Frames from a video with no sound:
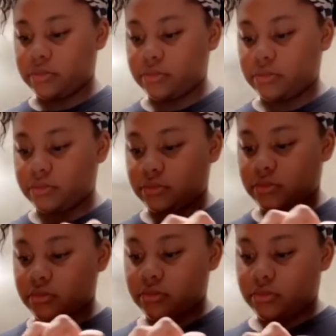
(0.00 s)

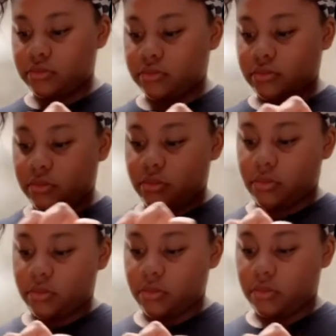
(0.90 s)

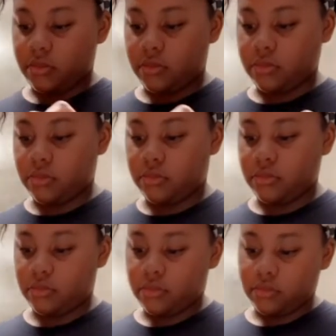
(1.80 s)

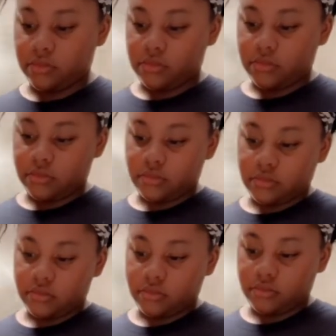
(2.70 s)

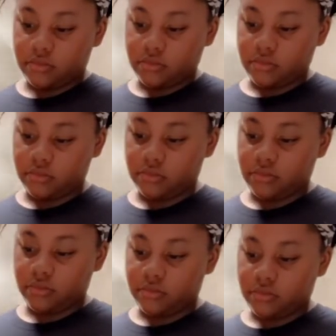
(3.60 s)

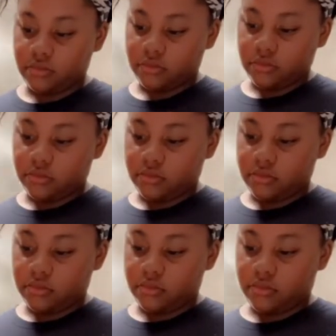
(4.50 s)

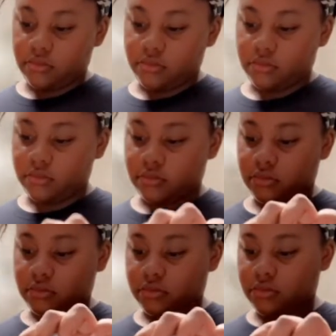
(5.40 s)

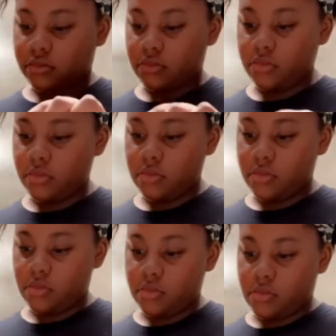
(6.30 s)

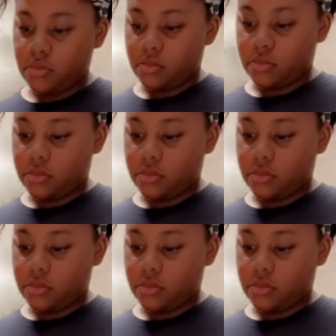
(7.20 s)
[no speech]